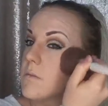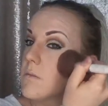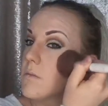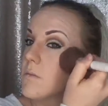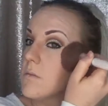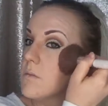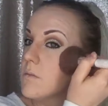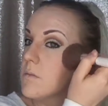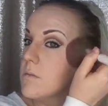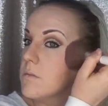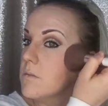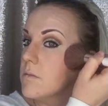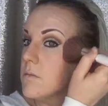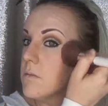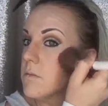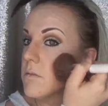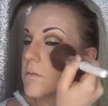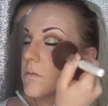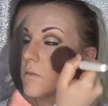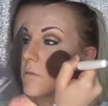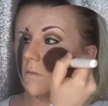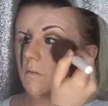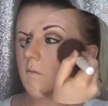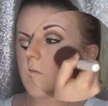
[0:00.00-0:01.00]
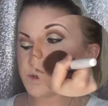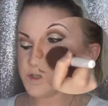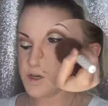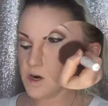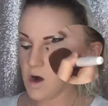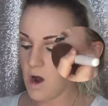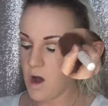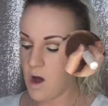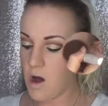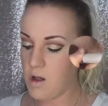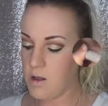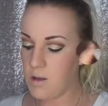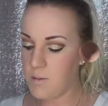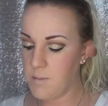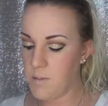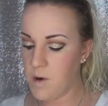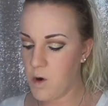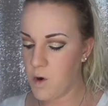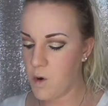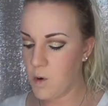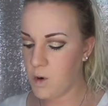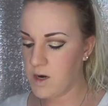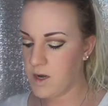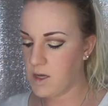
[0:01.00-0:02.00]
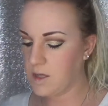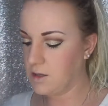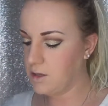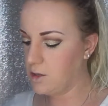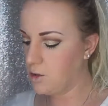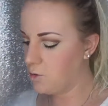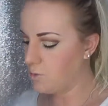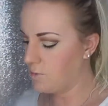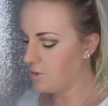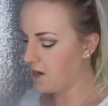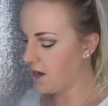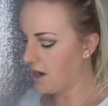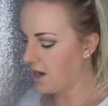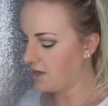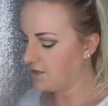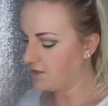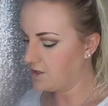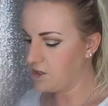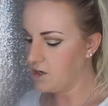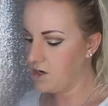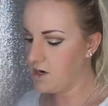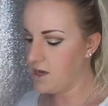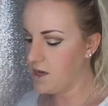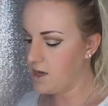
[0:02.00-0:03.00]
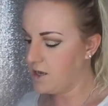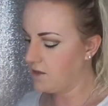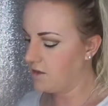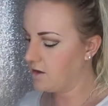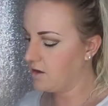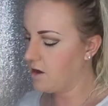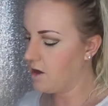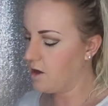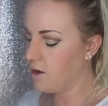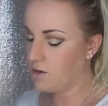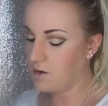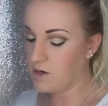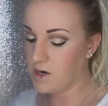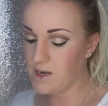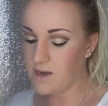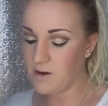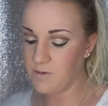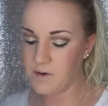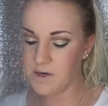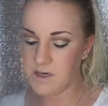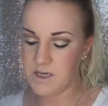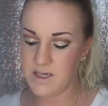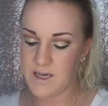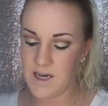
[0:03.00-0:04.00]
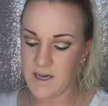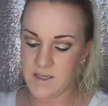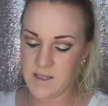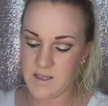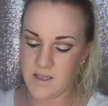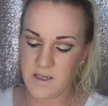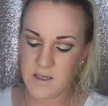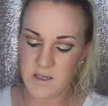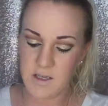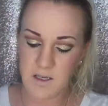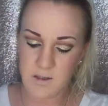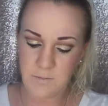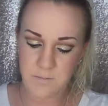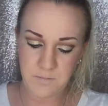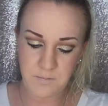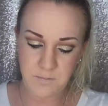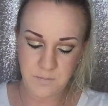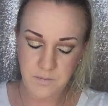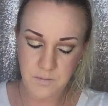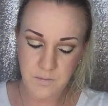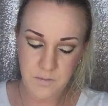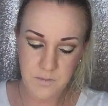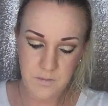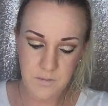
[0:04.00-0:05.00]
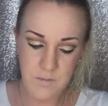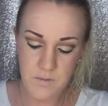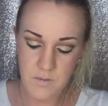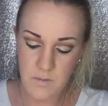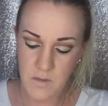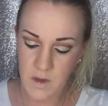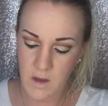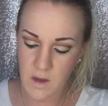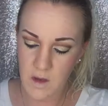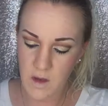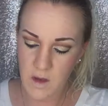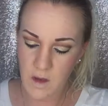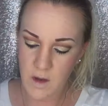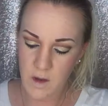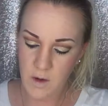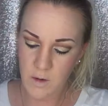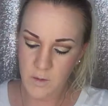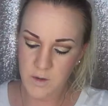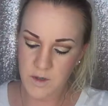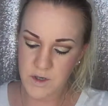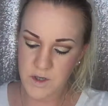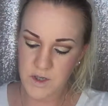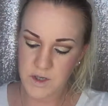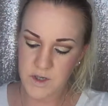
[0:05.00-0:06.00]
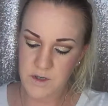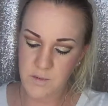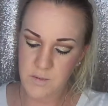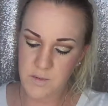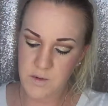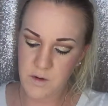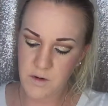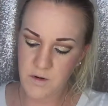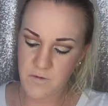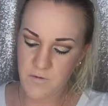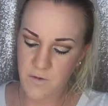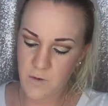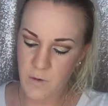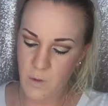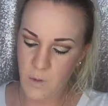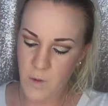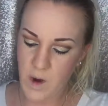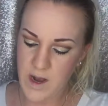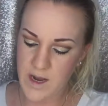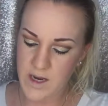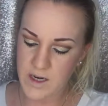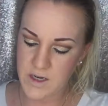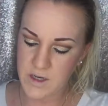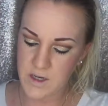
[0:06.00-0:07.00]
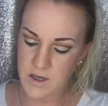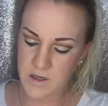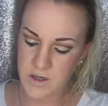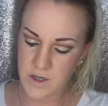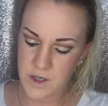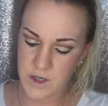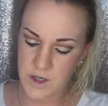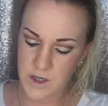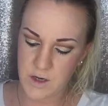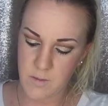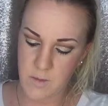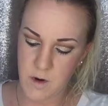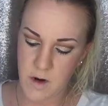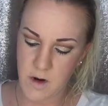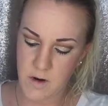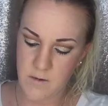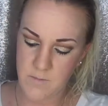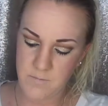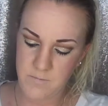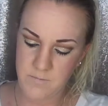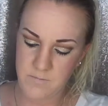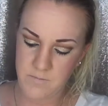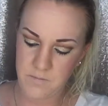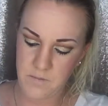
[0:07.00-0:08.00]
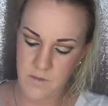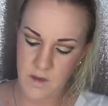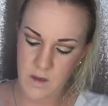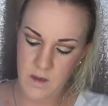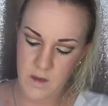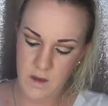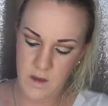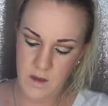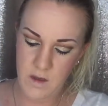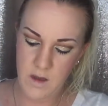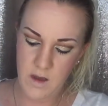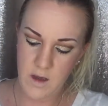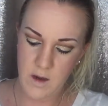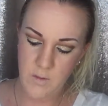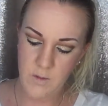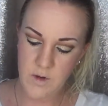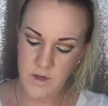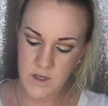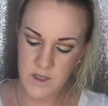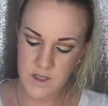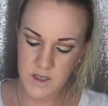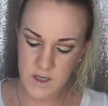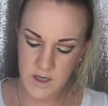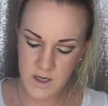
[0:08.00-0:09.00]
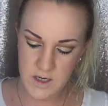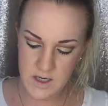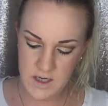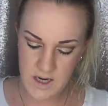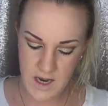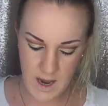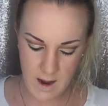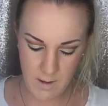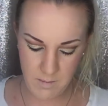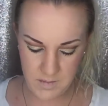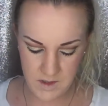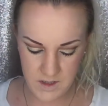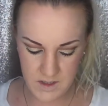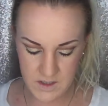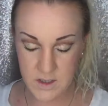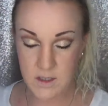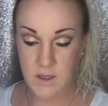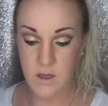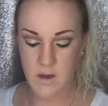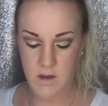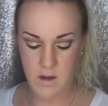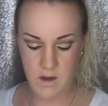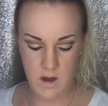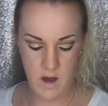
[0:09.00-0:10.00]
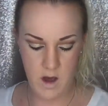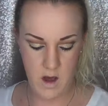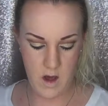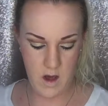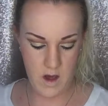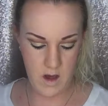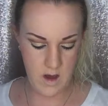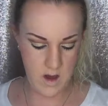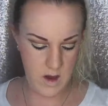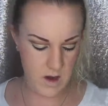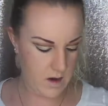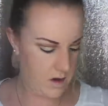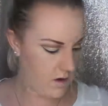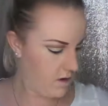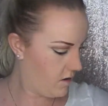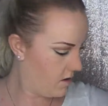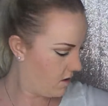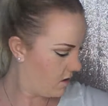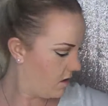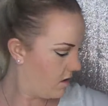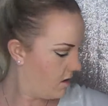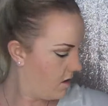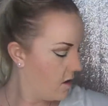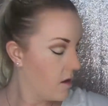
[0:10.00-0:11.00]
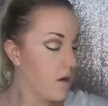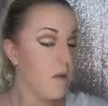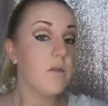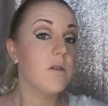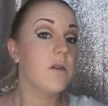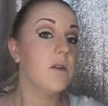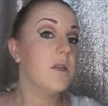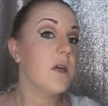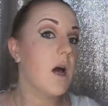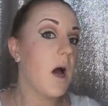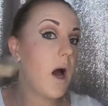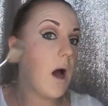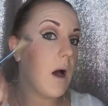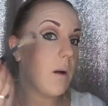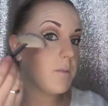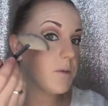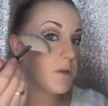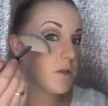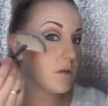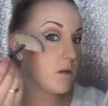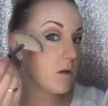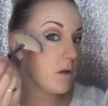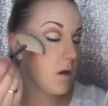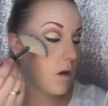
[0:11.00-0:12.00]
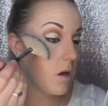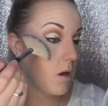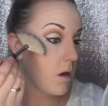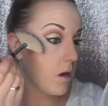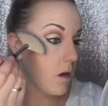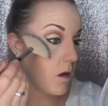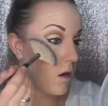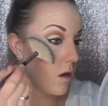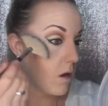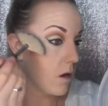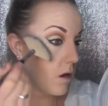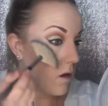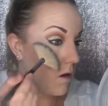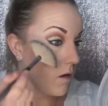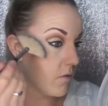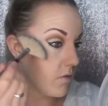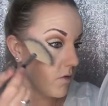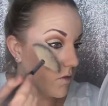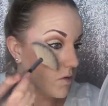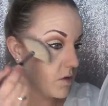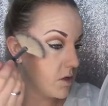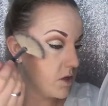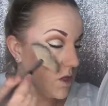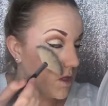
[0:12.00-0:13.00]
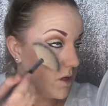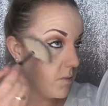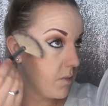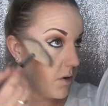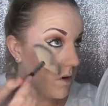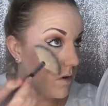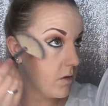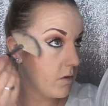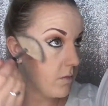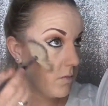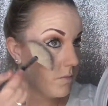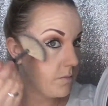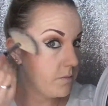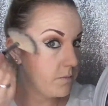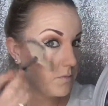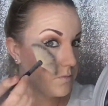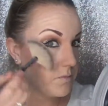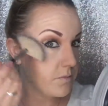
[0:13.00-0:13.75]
Lastly, I'm going to use our a la mode Luminizer in the color Iridescent, which is a beautiful white shimmer. And we're just going to tap this on the tops of their cheekbone.